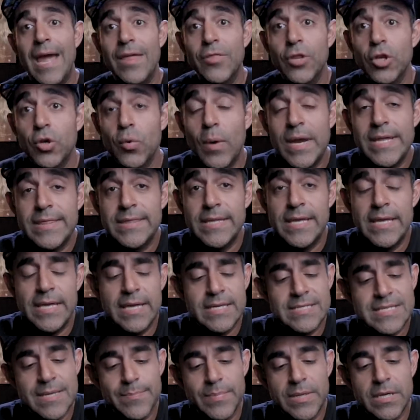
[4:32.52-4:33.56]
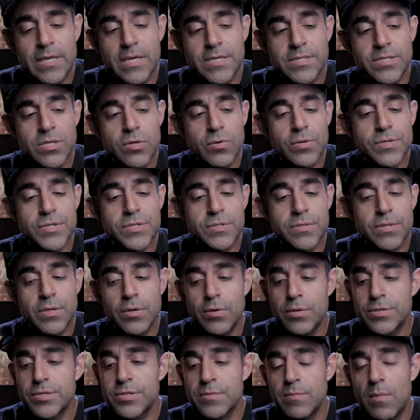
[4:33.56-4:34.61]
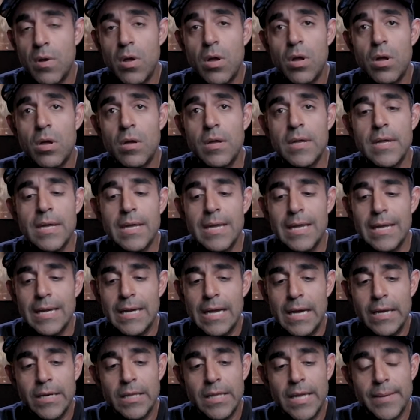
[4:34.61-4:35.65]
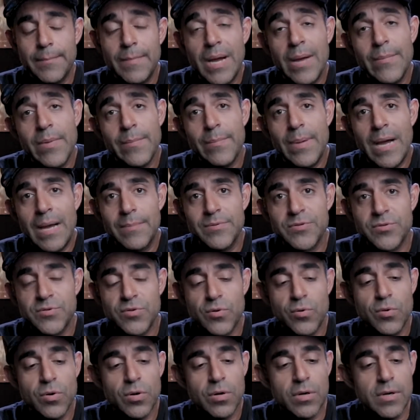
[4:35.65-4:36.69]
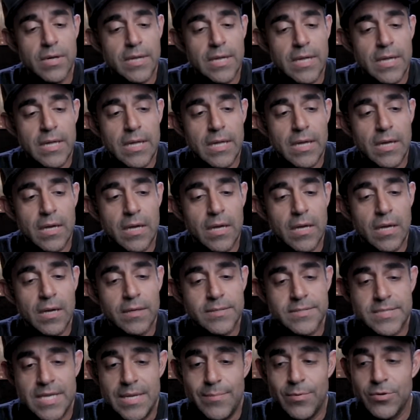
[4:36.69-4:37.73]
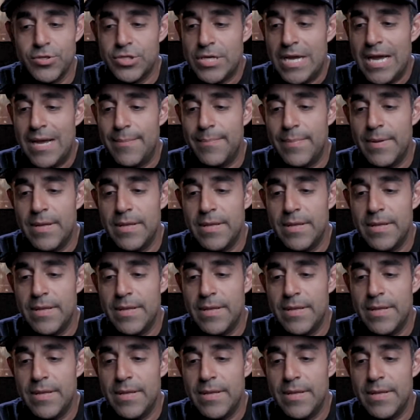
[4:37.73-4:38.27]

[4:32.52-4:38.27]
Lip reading: And the great thing is that because they're a small kind of like mom and pop store, saber shop,